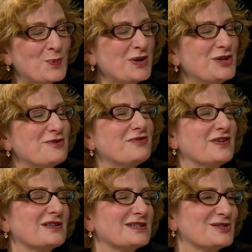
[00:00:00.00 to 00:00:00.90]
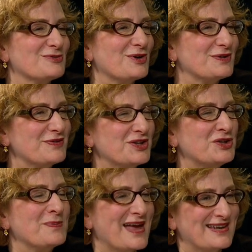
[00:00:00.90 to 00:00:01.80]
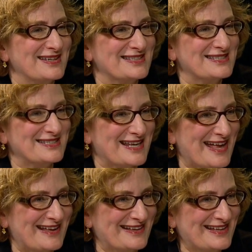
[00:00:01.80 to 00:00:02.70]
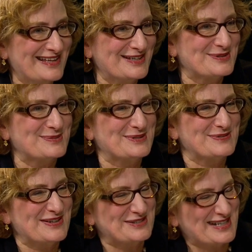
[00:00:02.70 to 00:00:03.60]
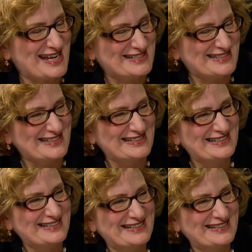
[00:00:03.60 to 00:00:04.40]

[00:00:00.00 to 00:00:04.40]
what do you feel is the role of the humanities today in terms of education? I am